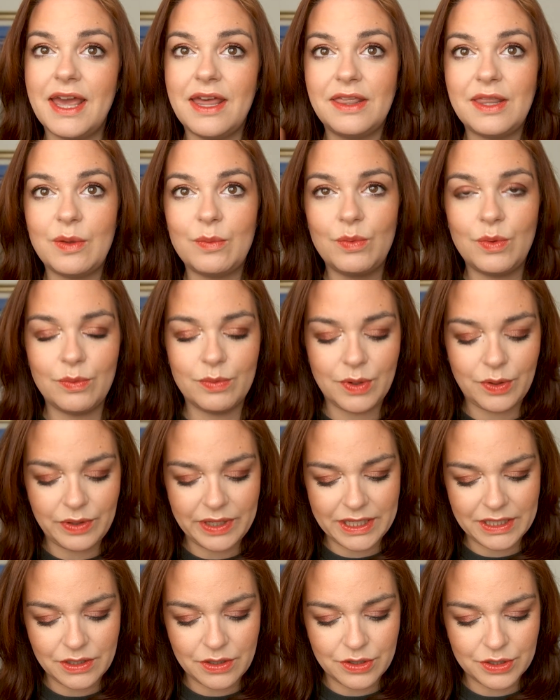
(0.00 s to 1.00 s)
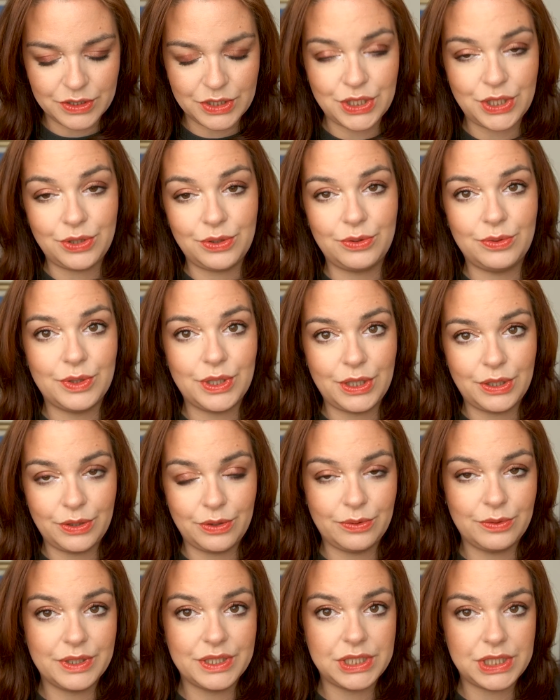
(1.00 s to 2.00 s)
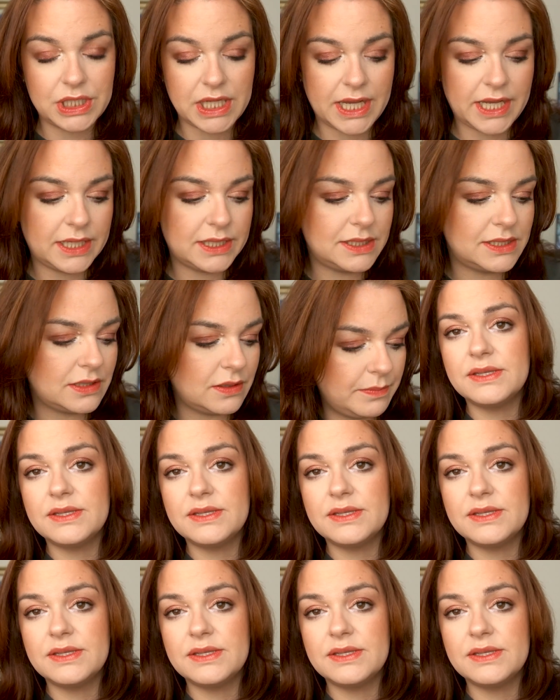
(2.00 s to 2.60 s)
and then we'll roll in our 2 new shades.